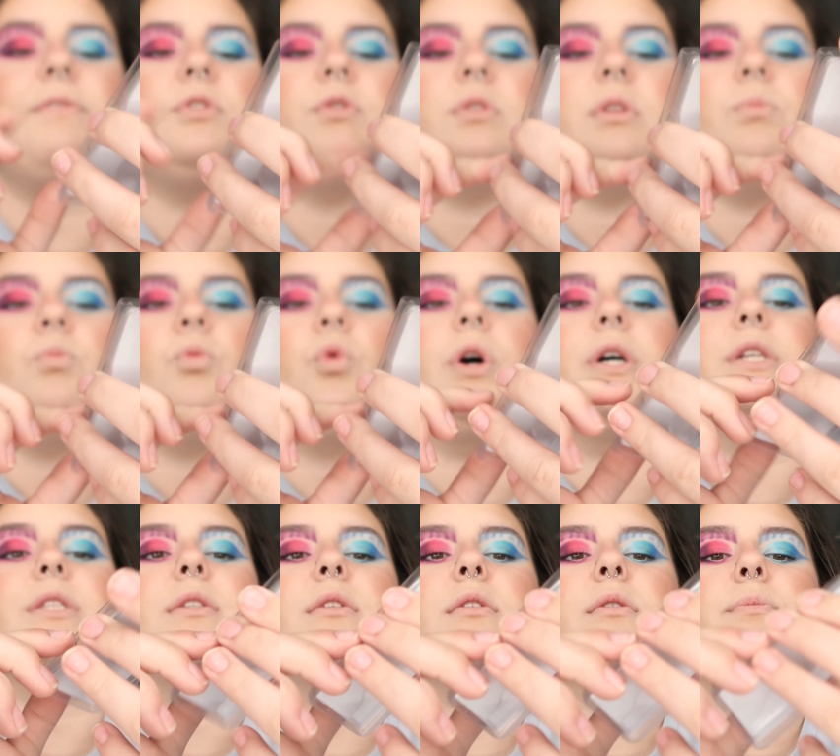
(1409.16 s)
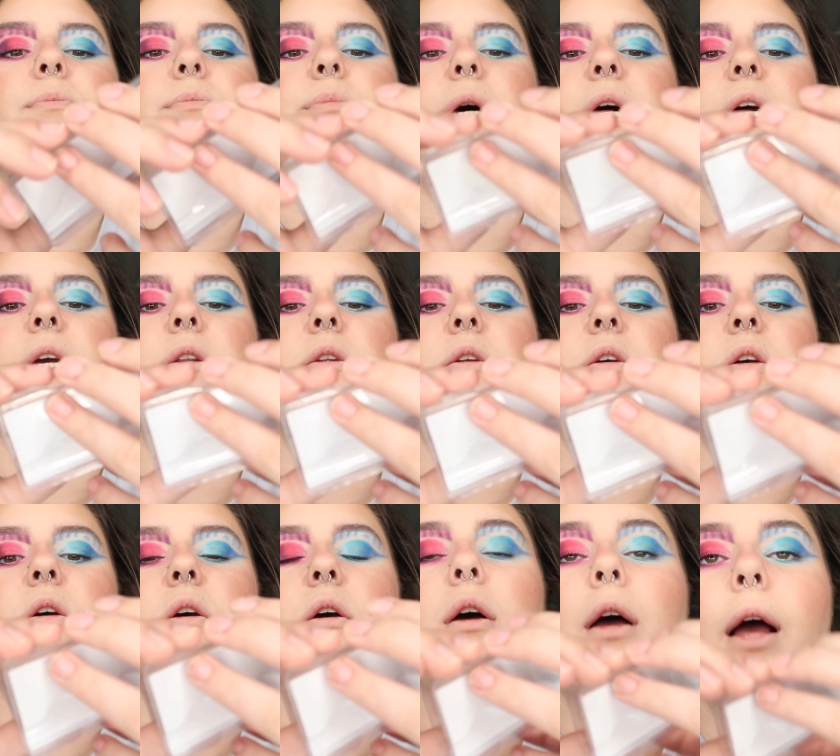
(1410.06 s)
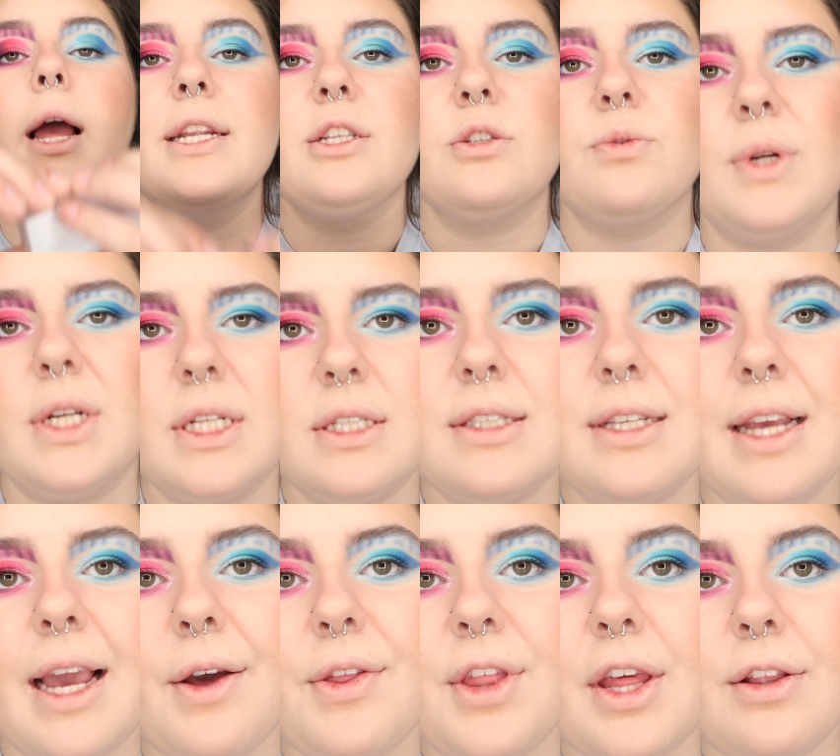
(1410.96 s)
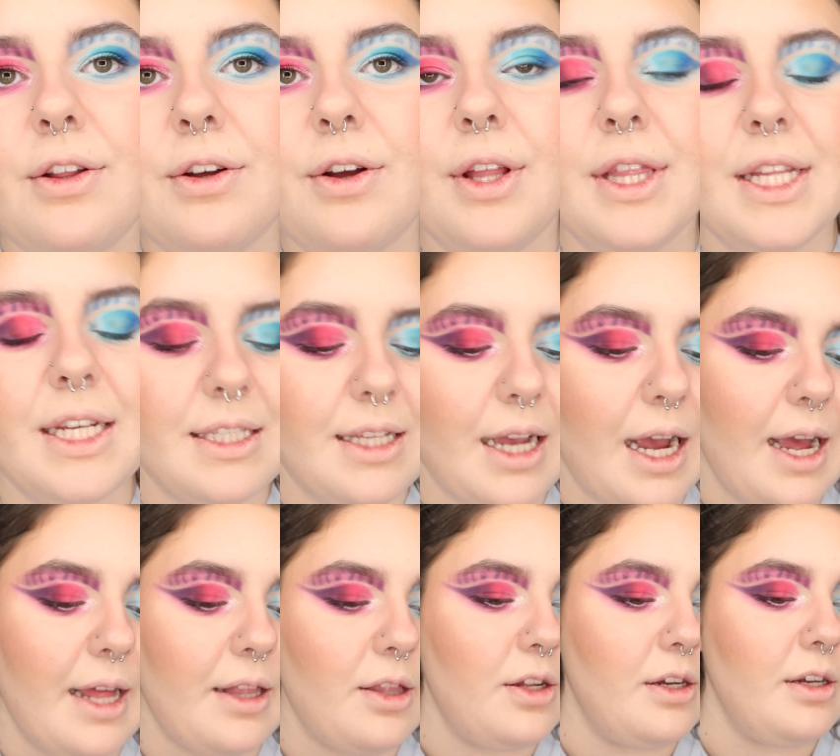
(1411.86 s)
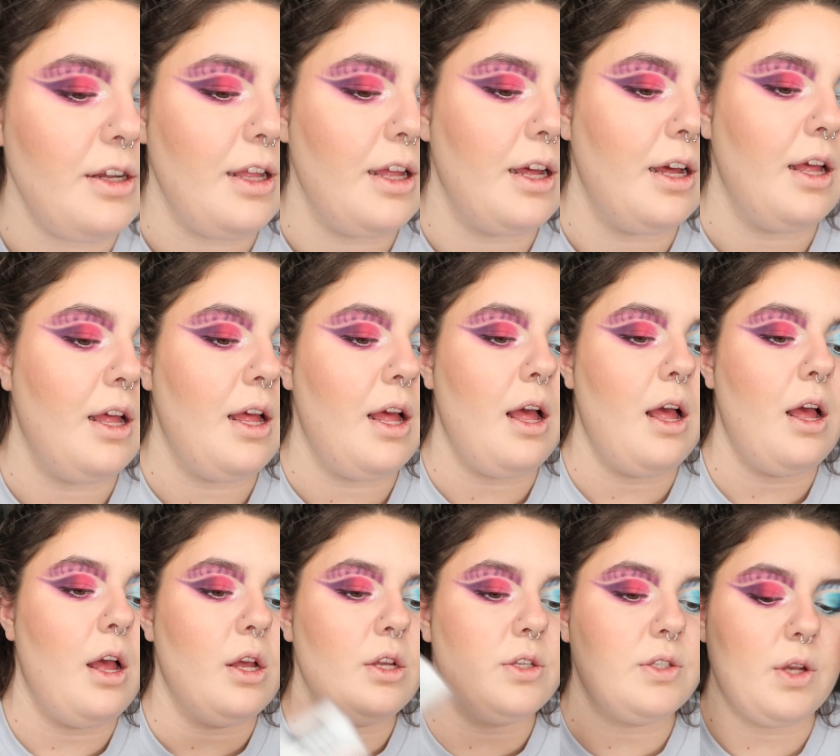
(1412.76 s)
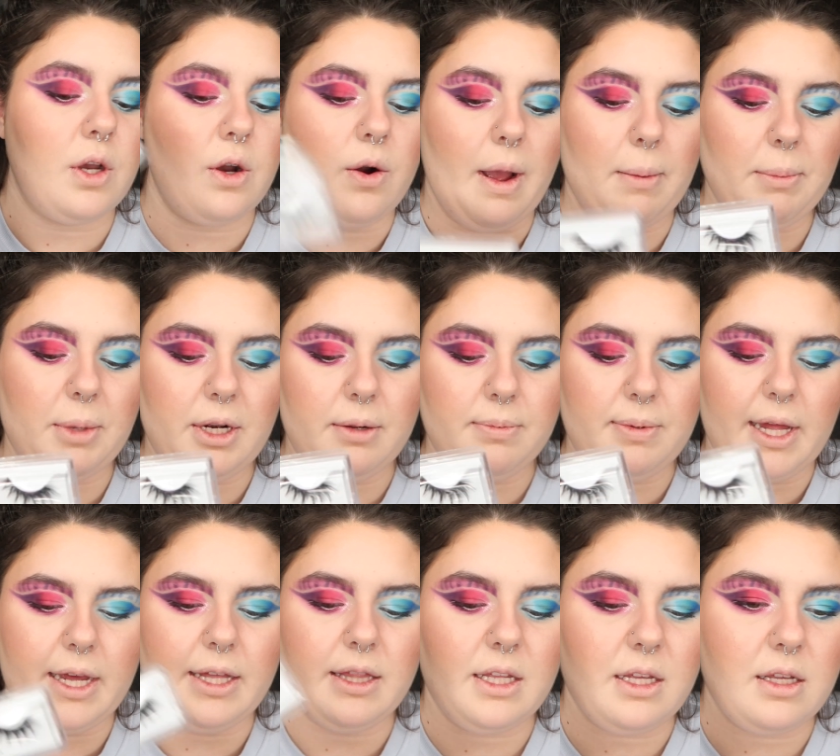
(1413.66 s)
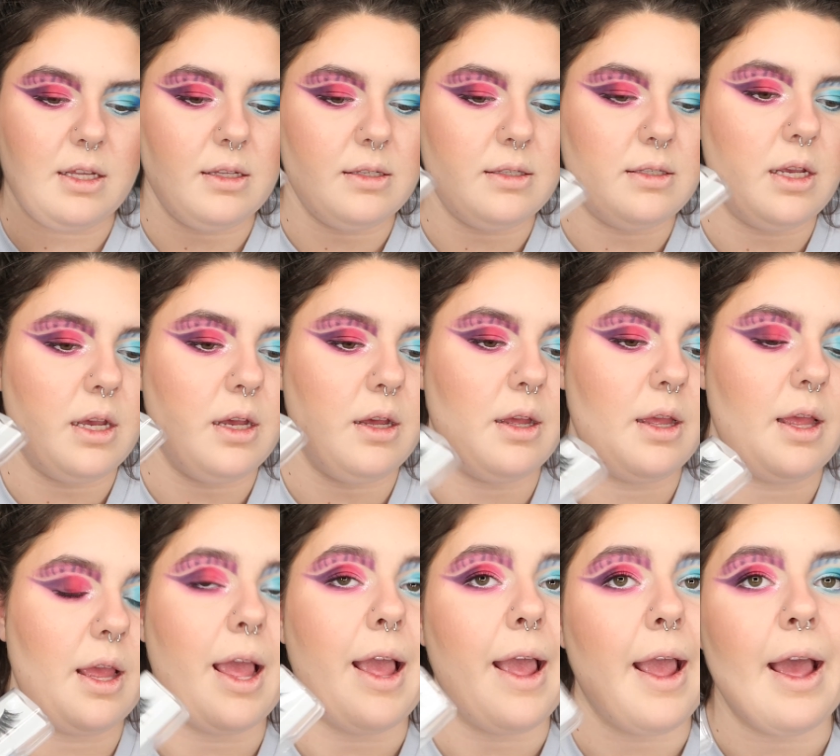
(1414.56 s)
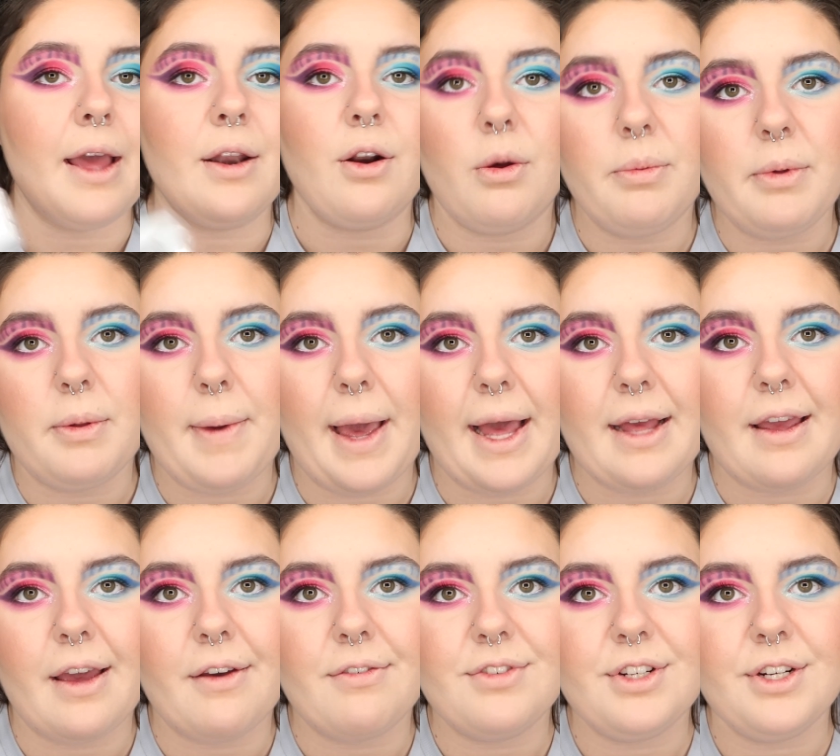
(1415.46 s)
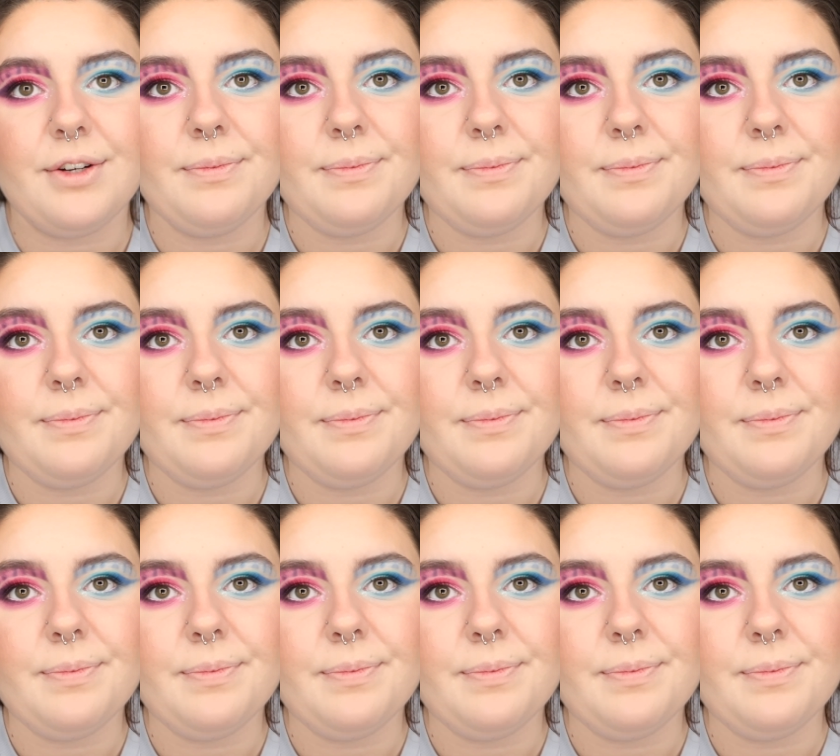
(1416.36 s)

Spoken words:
used them once, but I just want to see how they look on this eye look. So I'm gonna apply these and I'll be back after.